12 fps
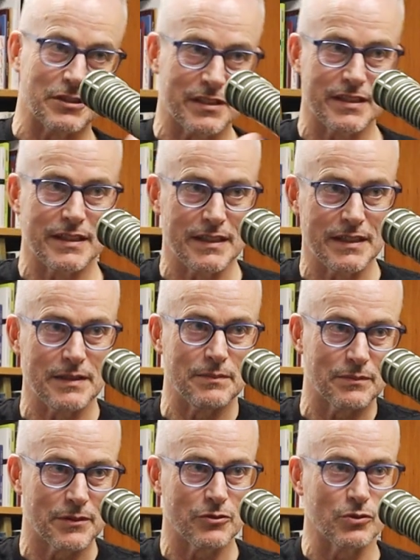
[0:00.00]

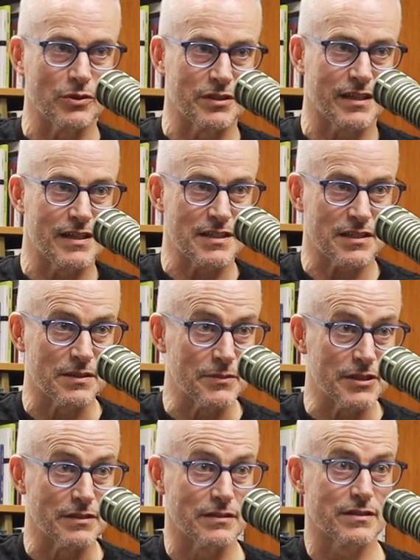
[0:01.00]
team, talking to
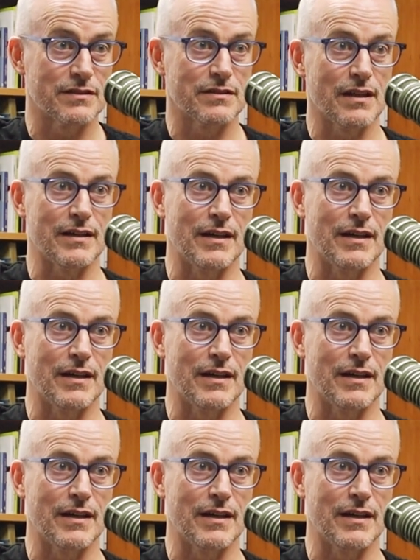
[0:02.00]
customers.